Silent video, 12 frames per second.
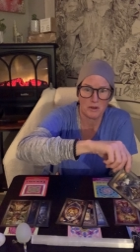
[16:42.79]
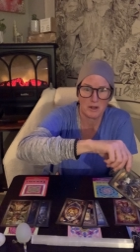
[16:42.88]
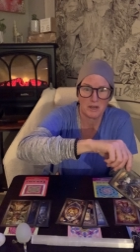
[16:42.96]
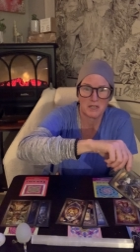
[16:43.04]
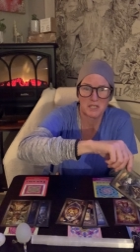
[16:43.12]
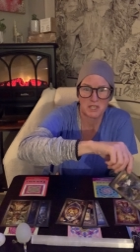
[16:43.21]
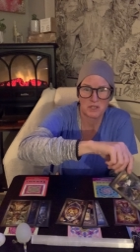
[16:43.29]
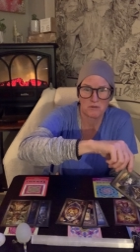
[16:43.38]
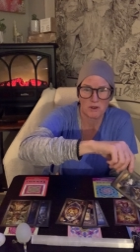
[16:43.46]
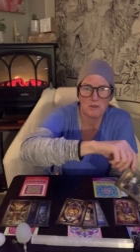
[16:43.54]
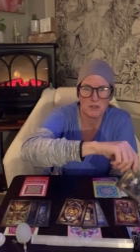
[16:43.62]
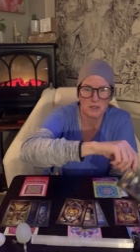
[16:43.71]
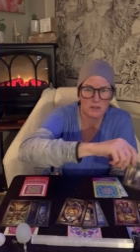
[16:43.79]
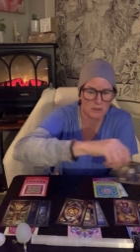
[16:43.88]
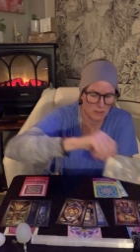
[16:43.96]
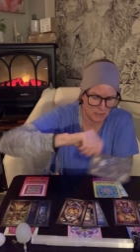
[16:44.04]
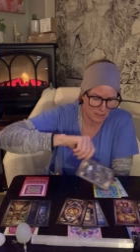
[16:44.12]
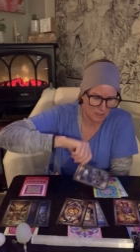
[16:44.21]
Because it's gross too.
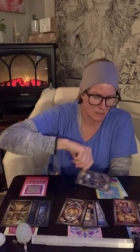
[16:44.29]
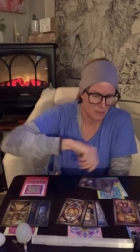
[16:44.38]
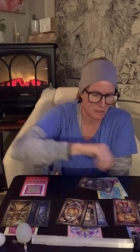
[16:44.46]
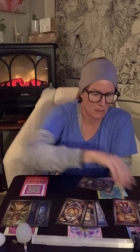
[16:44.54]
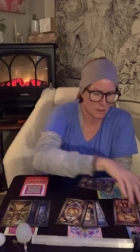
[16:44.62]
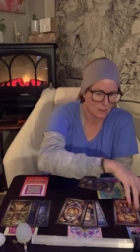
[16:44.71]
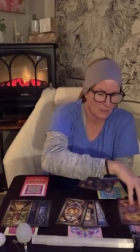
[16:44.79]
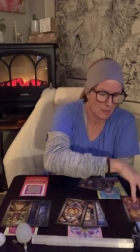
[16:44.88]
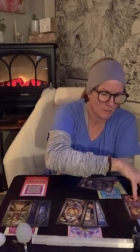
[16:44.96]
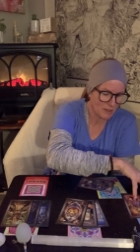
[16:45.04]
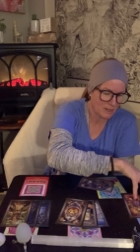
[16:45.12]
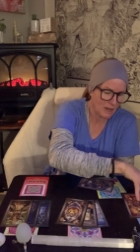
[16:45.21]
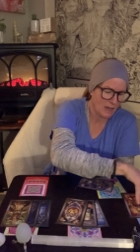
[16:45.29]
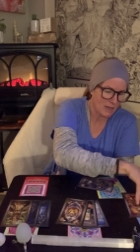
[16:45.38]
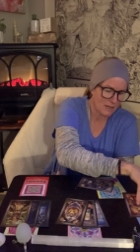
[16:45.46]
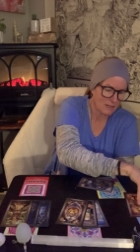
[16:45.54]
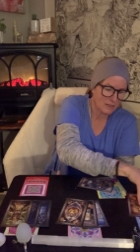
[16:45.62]
Look at this. I'm a God.